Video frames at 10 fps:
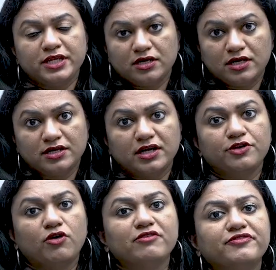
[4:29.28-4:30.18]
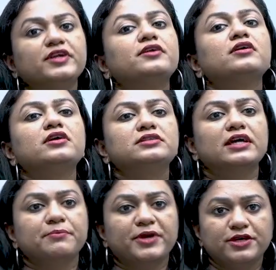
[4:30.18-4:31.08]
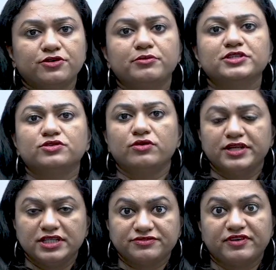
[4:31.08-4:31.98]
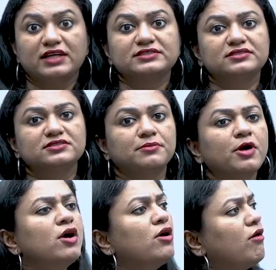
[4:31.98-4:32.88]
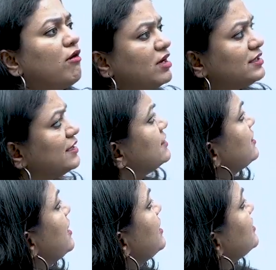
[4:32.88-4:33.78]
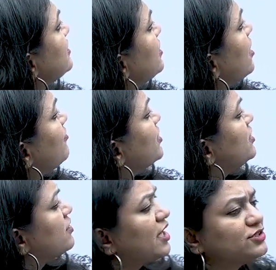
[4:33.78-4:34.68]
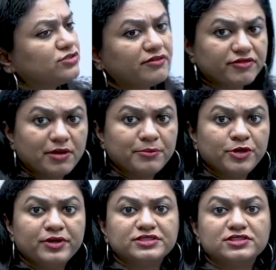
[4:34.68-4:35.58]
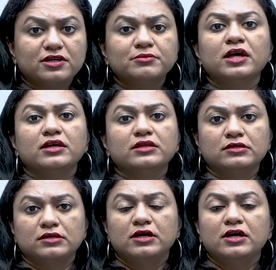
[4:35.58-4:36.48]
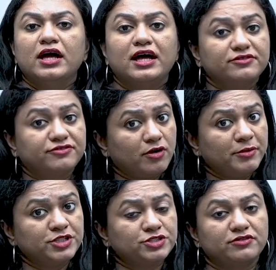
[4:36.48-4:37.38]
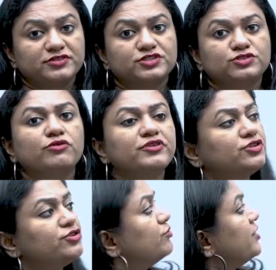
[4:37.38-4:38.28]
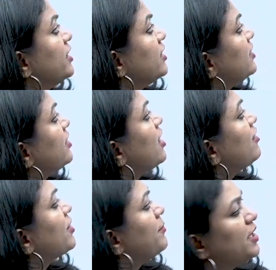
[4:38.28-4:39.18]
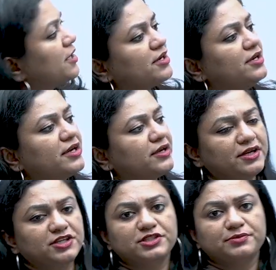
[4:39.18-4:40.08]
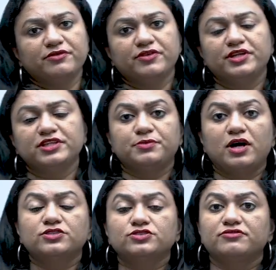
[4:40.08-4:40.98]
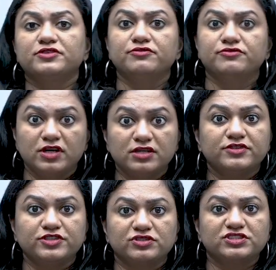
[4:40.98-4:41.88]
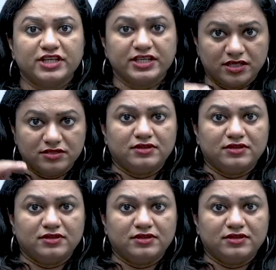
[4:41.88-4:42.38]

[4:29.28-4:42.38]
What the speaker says: under Adolf Hitler, then Benito Mussolini's fascism, all these things. Then after the rise of communism and the formation of the Soviet Union, then after military dictatorship in various parts of the world, which was taking